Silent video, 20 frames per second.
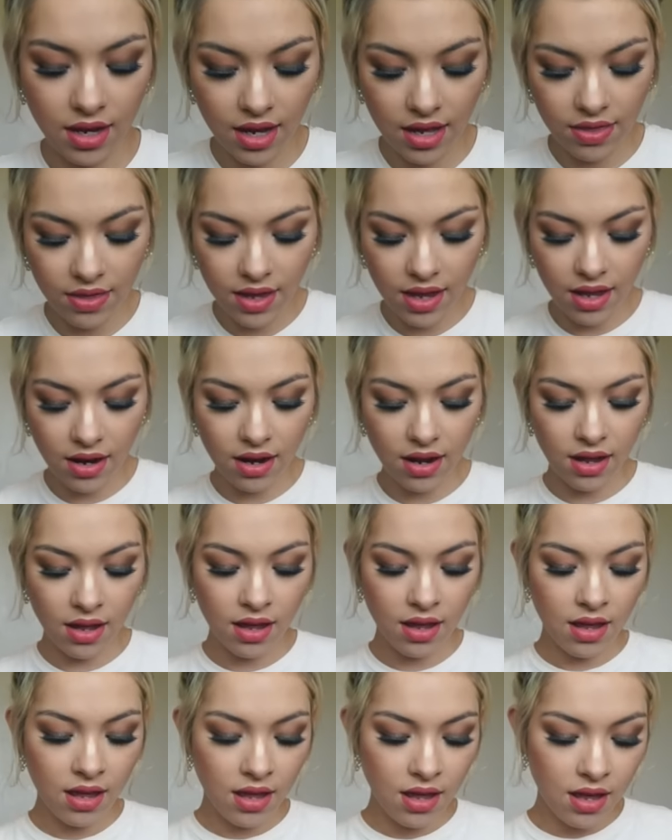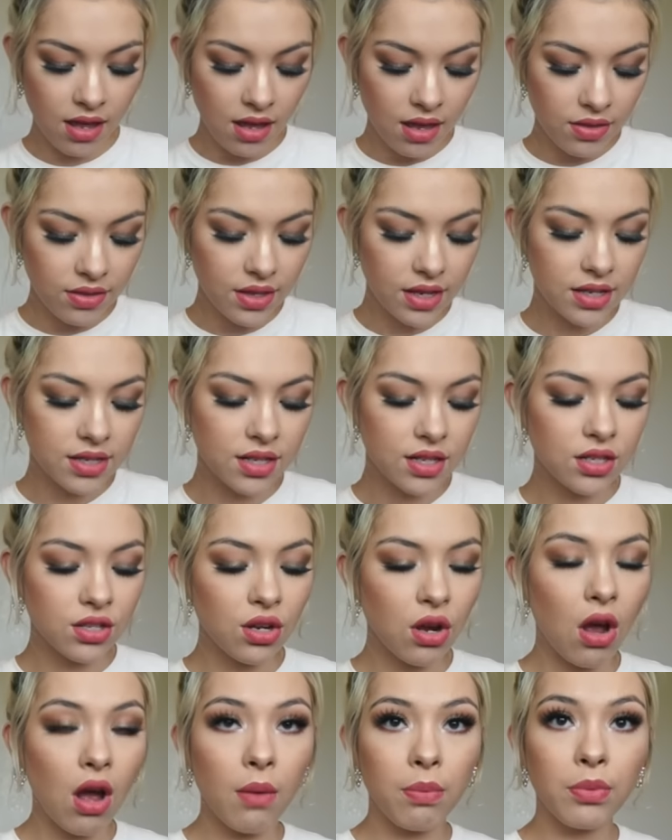And then this
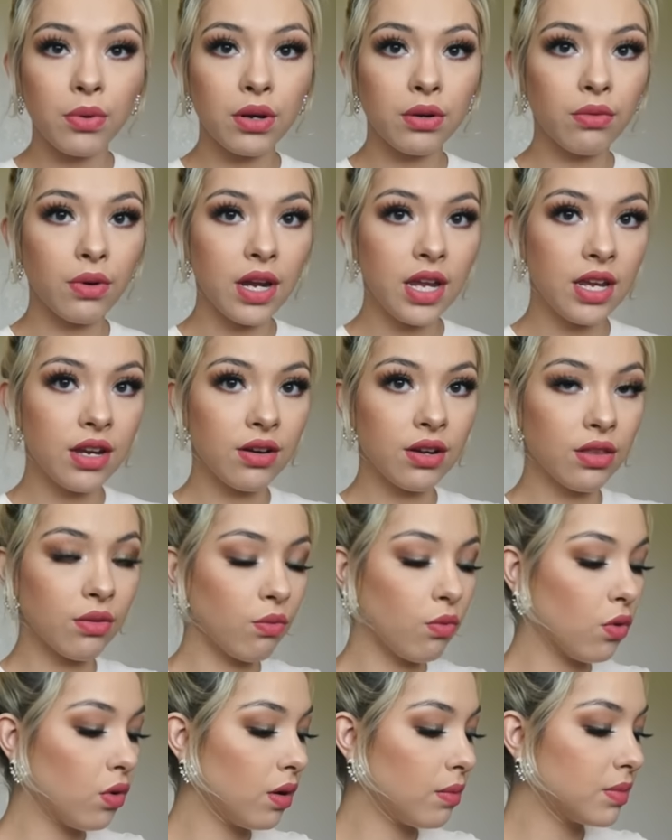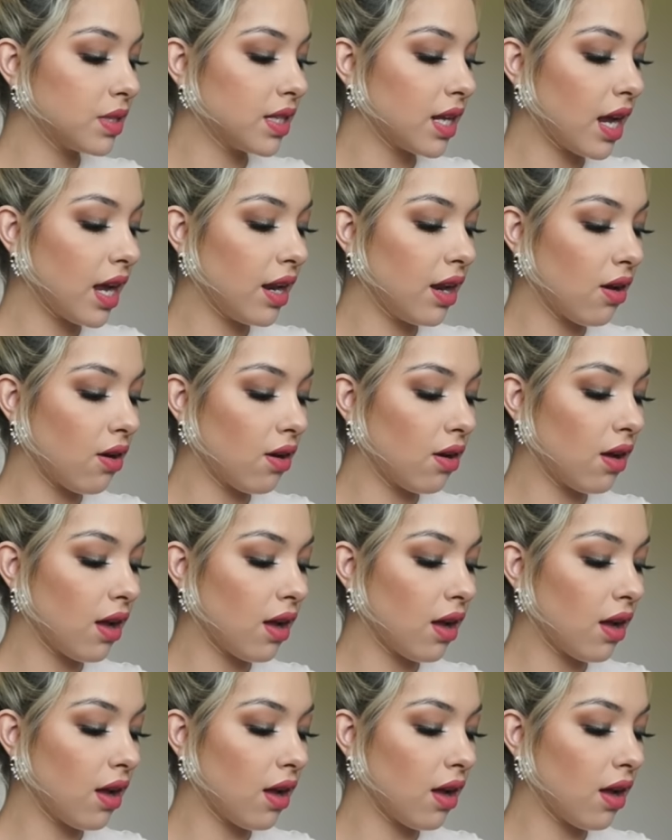top one right here in the warm side